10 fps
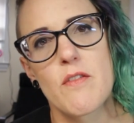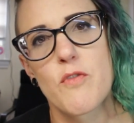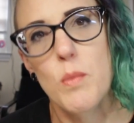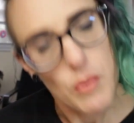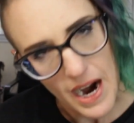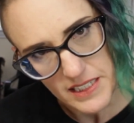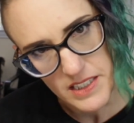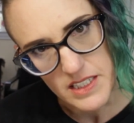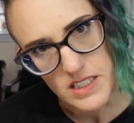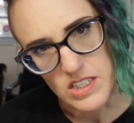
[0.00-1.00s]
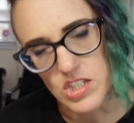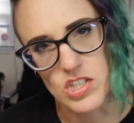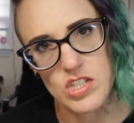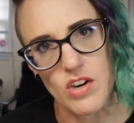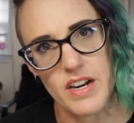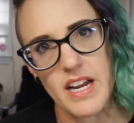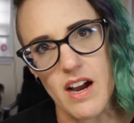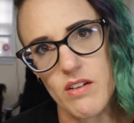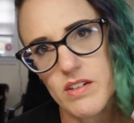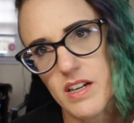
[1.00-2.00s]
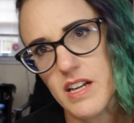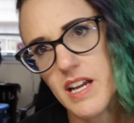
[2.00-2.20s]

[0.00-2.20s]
for practice and just starting out,